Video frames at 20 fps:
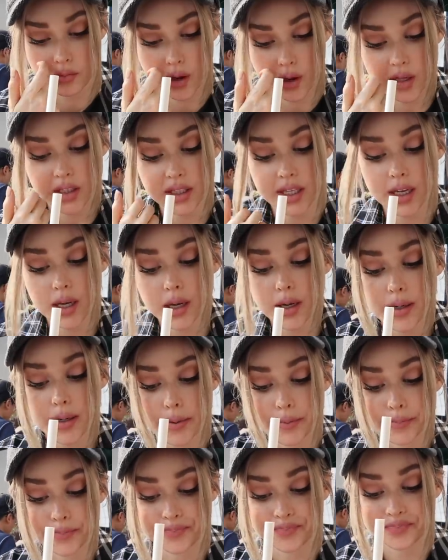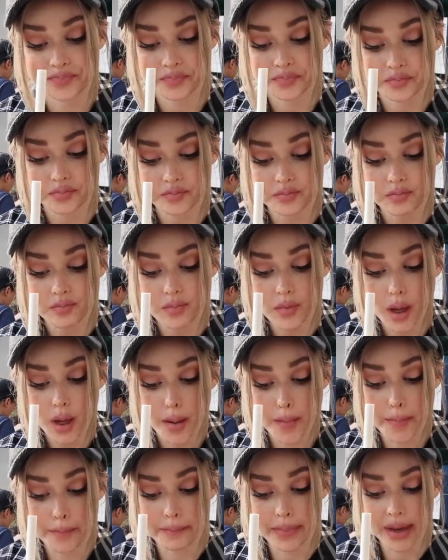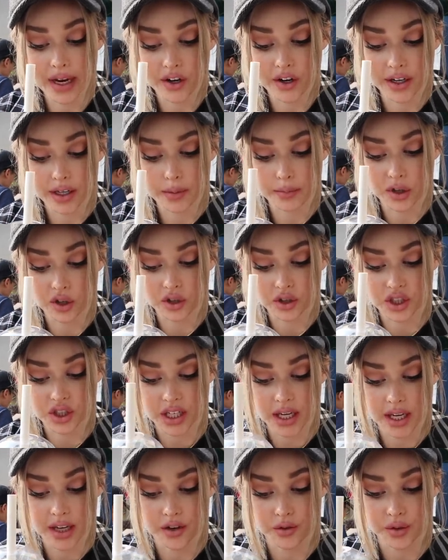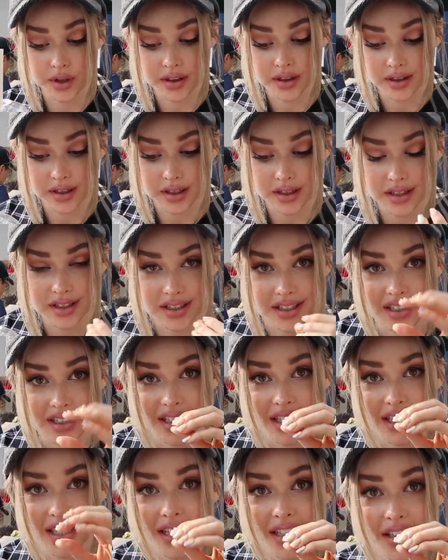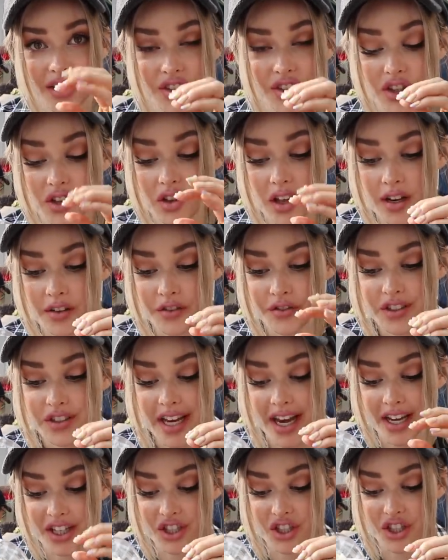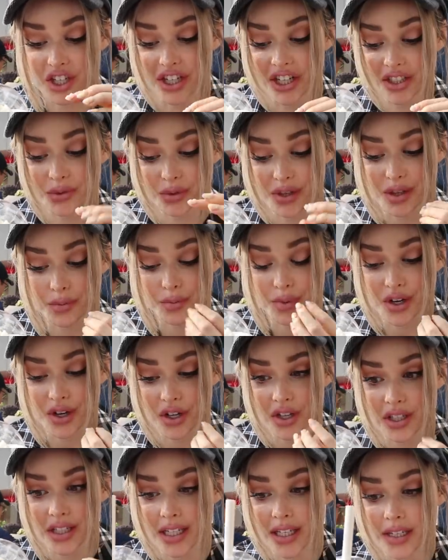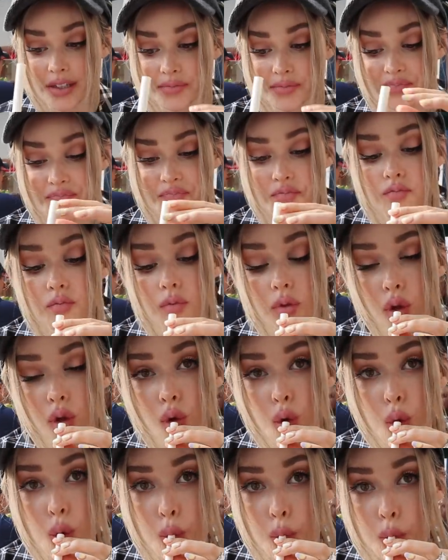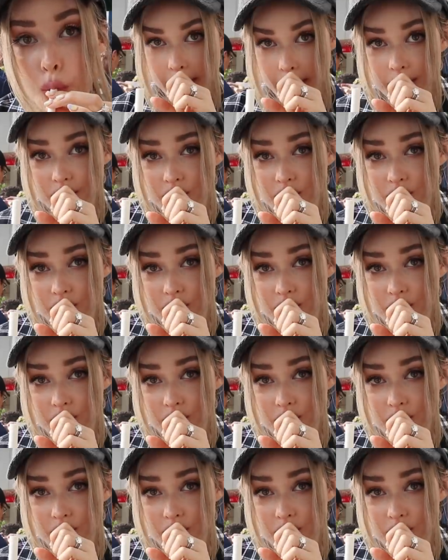it's like a berry milkshake with there's a lot of textures with the pearl in it.